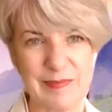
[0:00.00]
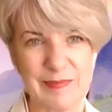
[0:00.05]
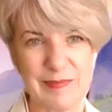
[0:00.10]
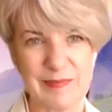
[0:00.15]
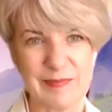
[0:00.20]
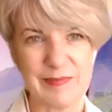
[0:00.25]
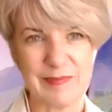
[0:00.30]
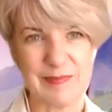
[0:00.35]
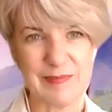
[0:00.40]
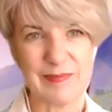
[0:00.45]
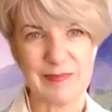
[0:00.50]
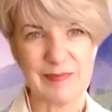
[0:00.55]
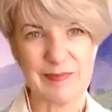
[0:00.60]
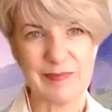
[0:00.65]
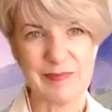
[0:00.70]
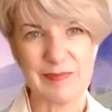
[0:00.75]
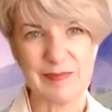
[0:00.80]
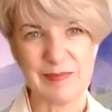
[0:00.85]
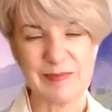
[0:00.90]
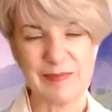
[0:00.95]

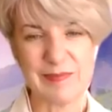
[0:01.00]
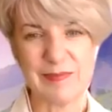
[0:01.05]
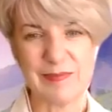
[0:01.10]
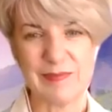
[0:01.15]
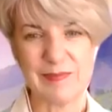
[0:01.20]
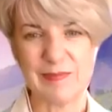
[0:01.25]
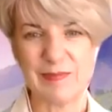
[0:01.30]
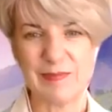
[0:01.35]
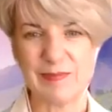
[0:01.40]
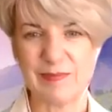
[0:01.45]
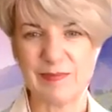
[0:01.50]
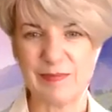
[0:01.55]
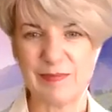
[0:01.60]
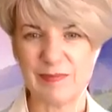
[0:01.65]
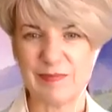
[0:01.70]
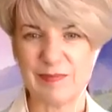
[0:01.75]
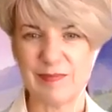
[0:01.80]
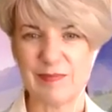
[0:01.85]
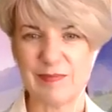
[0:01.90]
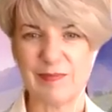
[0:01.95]

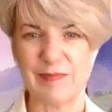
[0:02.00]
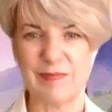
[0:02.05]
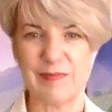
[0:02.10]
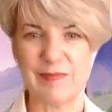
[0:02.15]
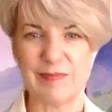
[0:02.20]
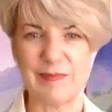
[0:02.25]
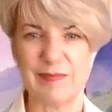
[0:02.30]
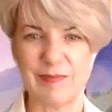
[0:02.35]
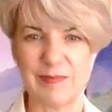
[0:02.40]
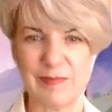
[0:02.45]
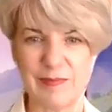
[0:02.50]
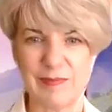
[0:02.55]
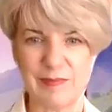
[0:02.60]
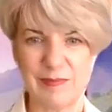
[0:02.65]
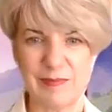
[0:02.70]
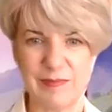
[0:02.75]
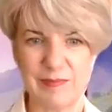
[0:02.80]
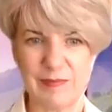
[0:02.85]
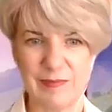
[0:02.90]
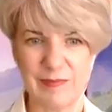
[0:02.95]

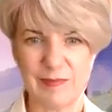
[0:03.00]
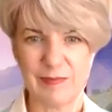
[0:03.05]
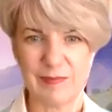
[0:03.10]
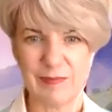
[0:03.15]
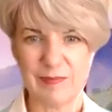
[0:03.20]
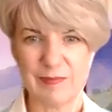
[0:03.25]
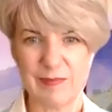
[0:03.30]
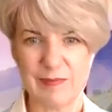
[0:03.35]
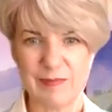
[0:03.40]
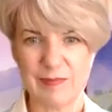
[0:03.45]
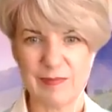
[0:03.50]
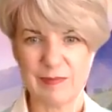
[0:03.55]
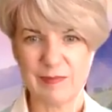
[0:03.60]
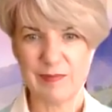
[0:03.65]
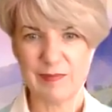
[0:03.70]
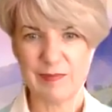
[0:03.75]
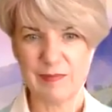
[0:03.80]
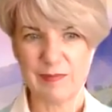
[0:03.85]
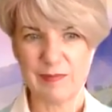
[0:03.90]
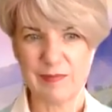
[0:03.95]

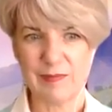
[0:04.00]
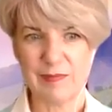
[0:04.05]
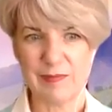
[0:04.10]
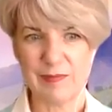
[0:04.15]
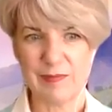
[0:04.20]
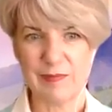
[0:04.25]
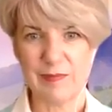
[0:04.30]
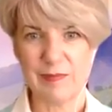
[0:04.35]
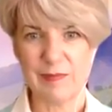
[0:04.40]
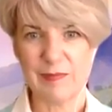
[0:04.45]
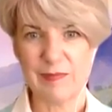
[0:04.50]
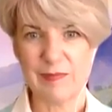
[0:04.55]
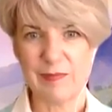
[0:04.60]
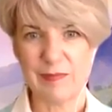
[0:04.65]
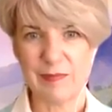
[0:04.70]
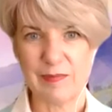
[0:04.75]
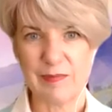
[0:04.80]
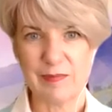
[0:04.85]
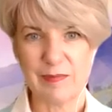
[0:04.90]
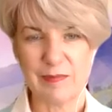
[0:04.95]

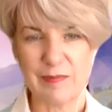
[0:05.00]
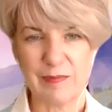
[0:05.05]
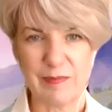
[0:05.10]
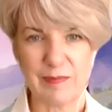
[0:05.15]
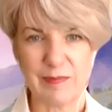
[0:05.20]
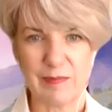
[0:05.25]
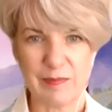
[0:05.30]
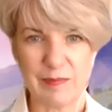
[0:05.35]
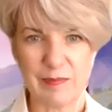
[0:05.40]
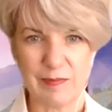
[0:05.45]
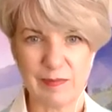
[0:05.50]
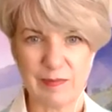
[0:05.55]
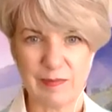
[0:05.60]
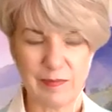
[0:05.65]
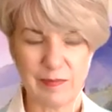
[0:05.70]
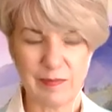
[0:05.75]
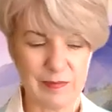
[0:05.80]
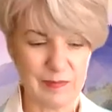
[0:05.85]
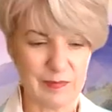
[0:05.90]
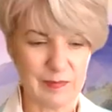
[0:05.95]

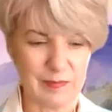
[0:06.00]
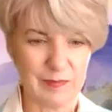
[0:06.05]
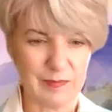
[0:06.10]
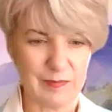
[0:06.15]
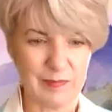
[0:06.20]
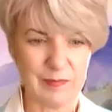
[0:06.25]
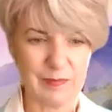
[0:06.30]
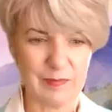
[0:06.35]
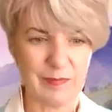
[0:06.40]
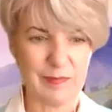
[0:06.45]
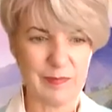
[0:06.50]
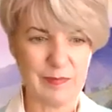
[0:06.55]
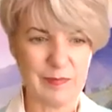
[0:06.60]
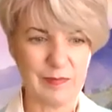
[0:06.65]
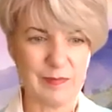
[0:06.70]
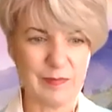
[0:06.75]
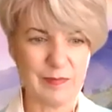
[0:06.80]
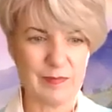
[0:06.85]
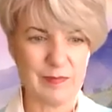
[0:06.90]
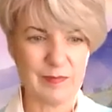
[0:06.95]

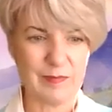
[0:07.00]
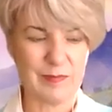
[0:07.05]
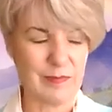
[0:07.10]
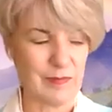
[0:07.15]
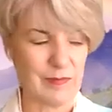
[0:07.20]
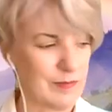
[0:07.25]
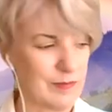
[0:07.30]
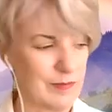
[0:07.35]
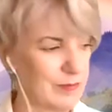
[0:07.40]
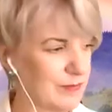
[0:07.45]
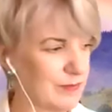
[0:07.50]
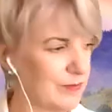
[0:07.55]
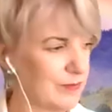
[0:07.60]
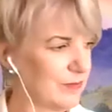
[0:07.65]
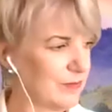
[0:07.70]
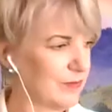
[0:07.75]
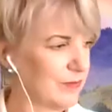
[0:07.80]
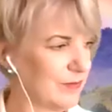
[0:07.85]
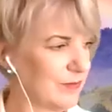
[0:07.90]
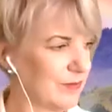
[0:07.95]
(not speaking)